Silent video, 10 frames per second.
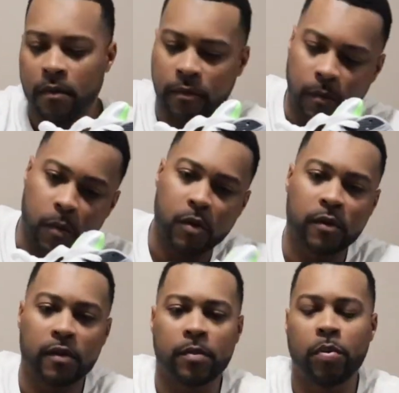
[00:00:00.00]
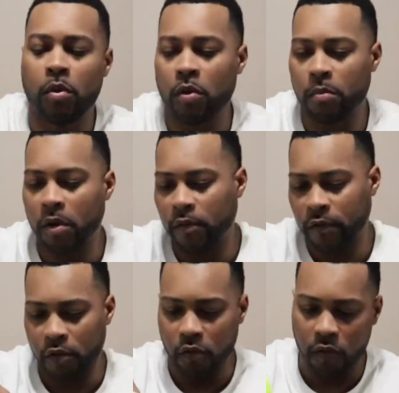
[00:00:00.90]
I'm gonna just pull those
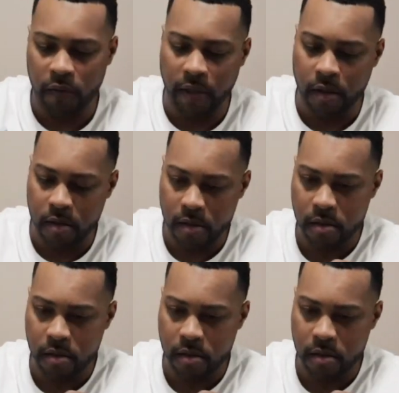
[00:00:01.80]
shoes out.